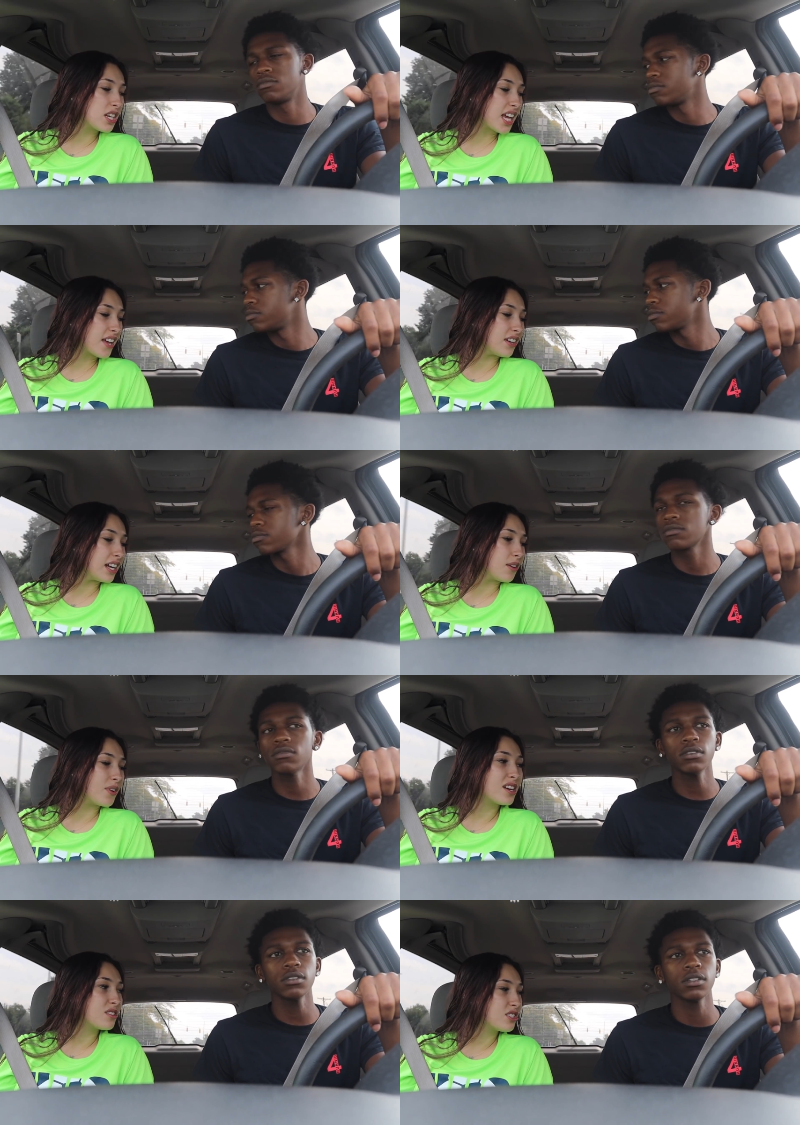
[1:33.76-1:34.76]
Speaker 1: didn't have it on.
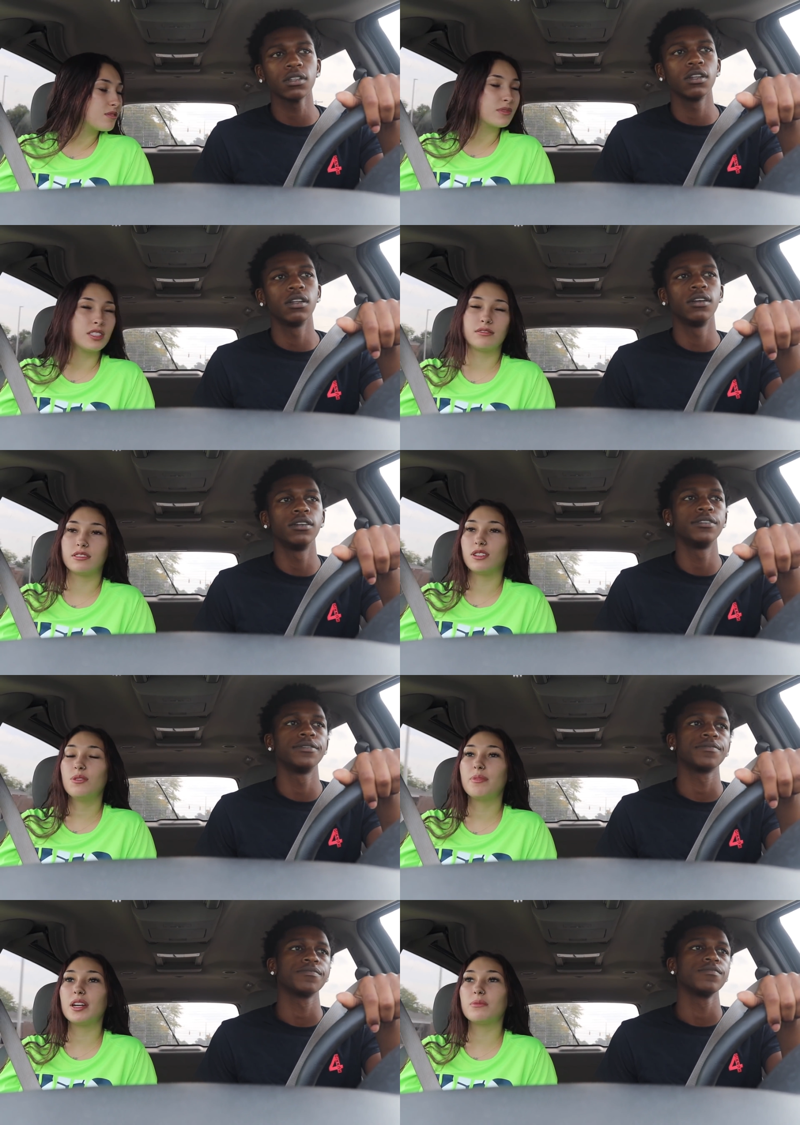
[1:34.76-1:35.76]
Why don't
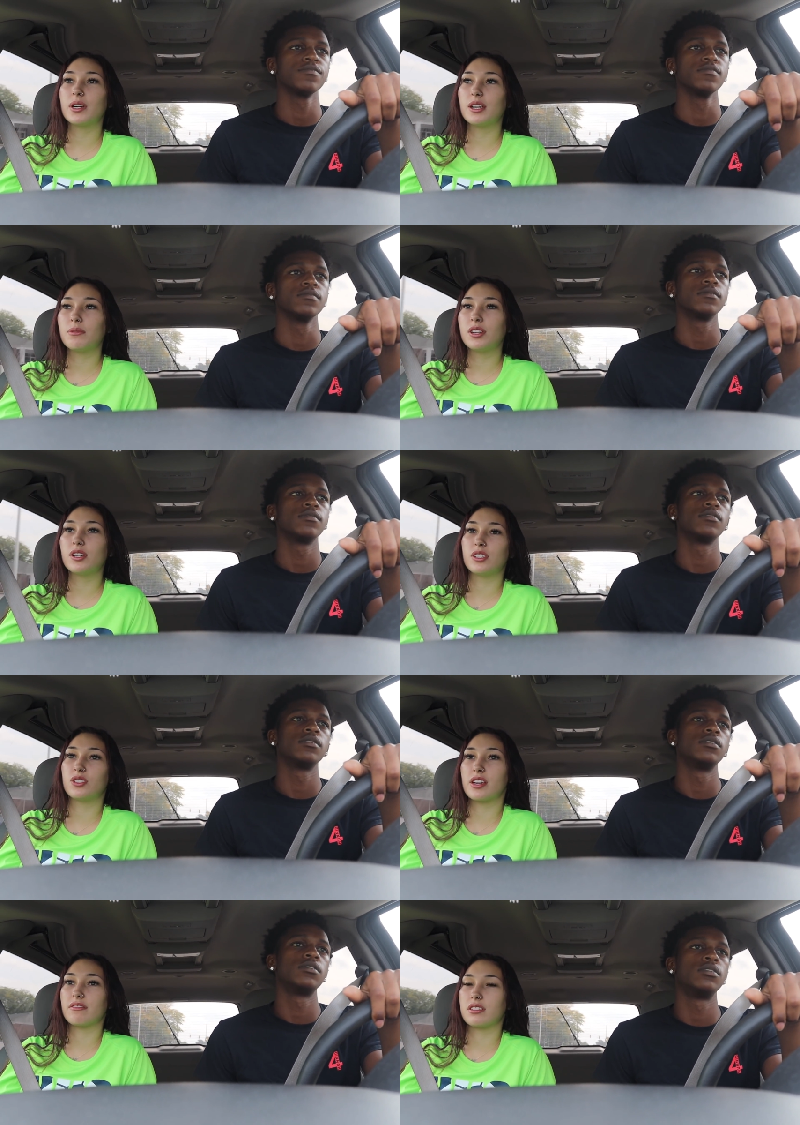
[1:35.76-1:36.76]
you better wear it when you're in the
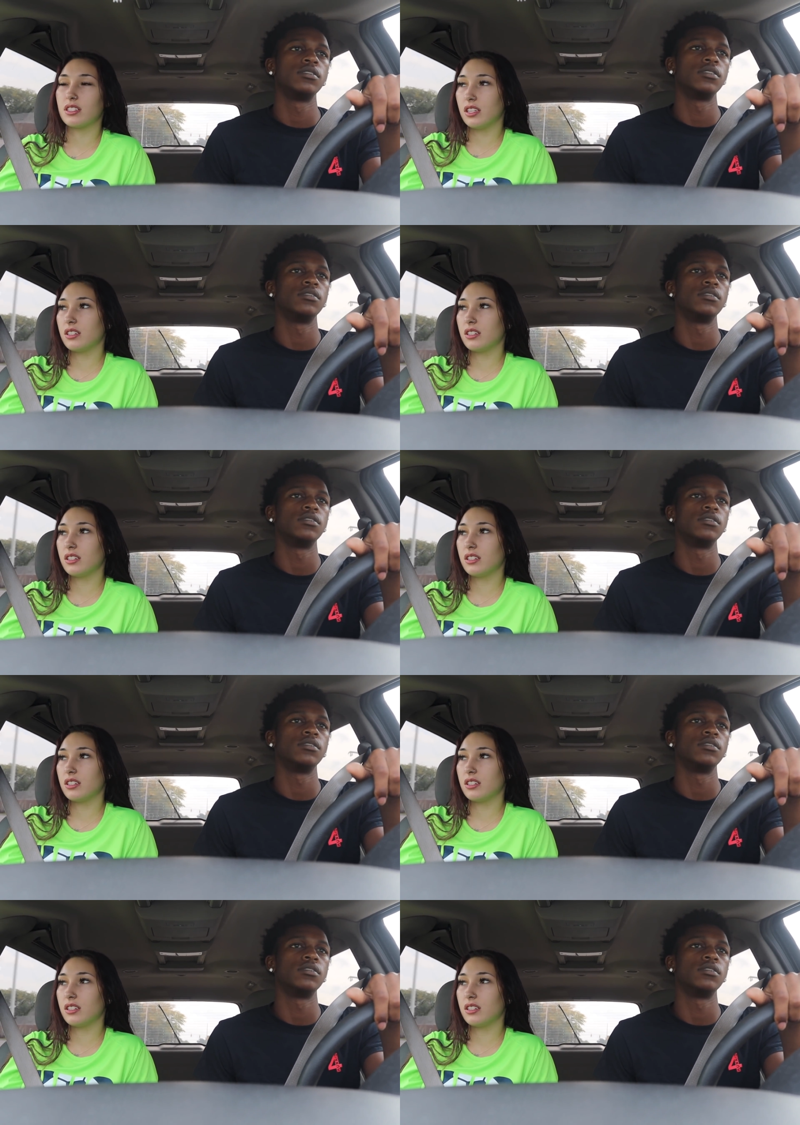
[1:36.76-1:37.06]
driver's